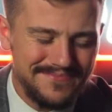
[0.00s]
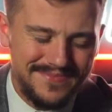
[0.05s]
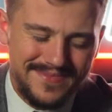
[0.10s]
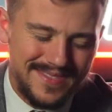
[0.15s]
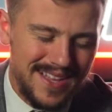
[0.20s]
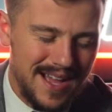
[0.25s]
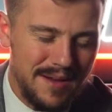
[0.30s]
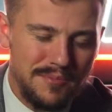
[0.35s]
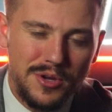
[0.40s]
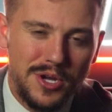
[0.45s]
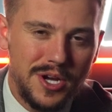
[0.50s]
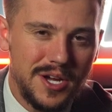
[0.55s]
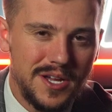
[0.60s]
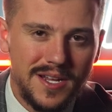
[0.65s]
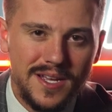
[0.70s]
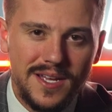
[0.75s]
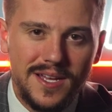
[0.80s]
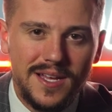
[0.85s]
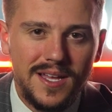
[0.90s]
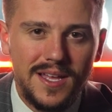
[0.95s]
I'm good.
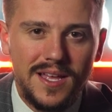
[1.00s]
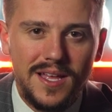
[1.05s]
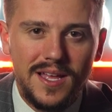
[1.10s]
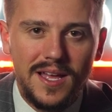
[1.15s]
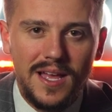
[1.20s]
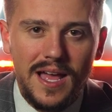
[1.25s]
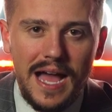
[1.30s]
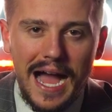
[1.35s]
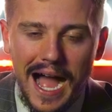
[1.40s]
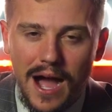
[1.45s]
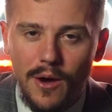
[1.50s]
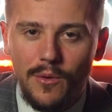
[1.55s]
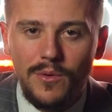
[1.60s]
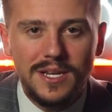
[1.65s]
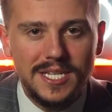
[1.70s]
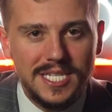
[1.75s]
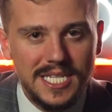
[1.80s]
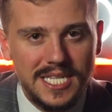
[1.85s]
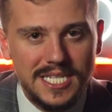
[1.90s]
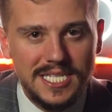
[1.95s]
I want to
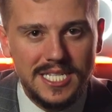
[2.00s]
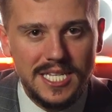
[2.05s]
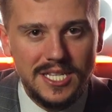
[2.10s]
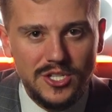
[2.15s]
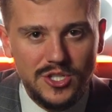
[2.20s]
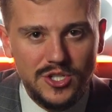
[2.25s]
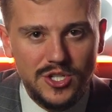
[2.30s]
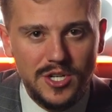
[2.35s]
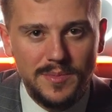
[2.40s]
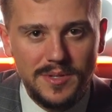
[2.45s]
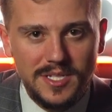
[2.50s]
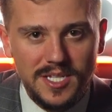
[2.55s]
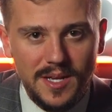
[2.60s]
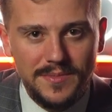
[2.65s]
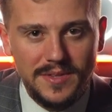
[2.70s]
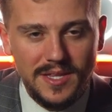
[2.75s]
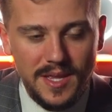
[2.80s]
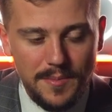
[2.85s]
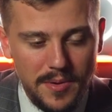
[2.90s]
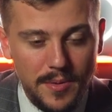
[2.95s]
see this industry be something
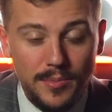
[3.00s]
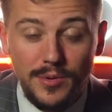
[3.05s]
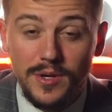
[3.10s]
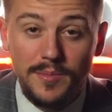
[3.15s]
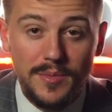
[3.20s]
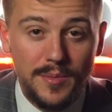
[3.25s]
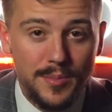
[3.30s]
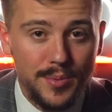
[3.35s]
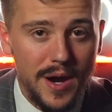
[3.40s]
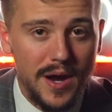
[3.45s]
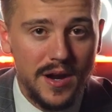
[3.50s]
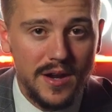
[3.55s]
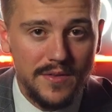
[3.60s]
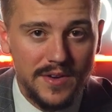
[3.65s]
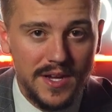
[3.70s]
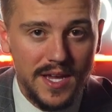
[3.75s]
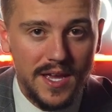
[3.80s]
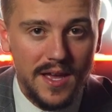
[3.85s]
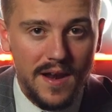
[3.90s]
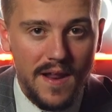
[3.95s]
that people can be proud of
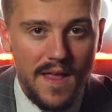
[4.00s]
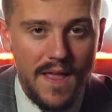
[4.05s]
again.